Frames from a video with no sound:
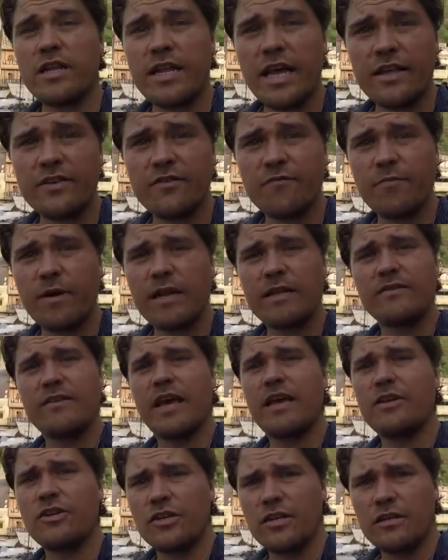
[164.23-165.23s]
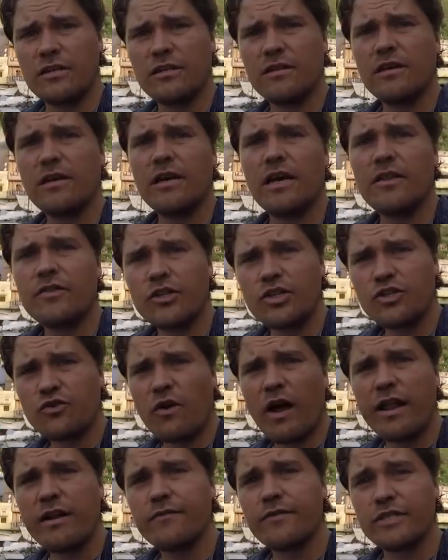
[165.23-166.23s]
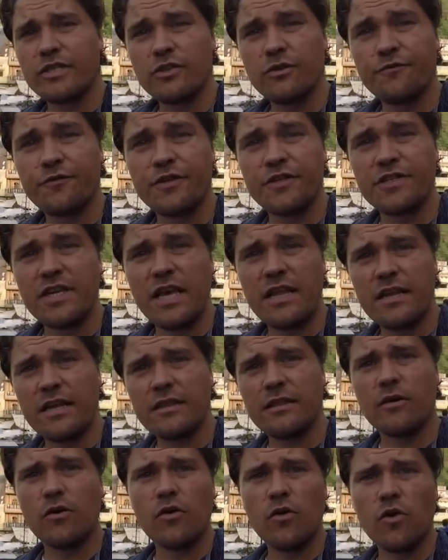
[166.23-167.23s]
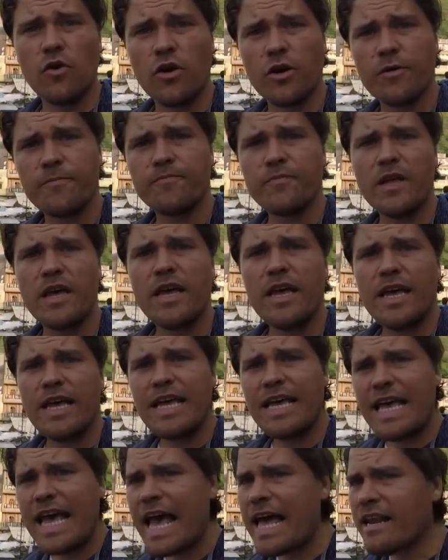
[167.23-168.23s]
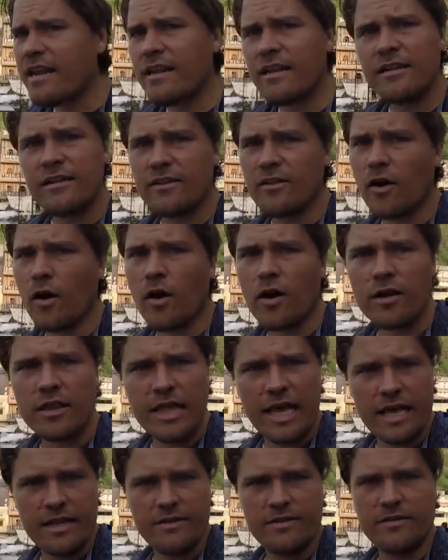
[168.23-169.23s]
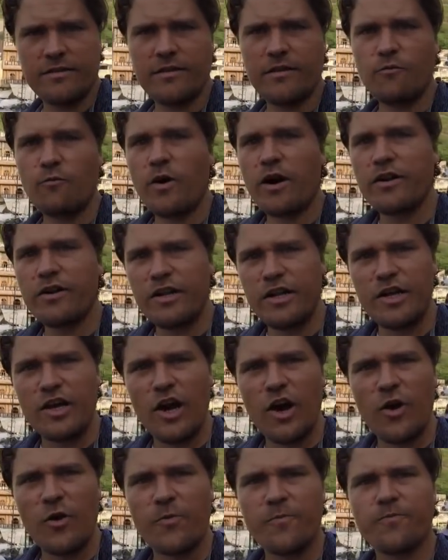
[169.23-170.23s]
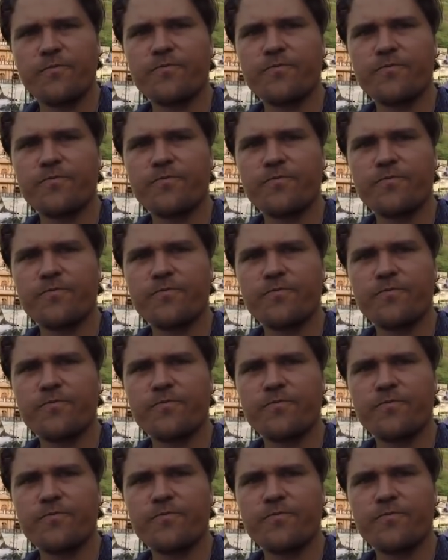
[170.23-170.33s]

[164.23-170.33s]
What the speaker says: days of meditation at the shrine of a Sufi saint in Lahore, he headed into the heartland. And where did he go?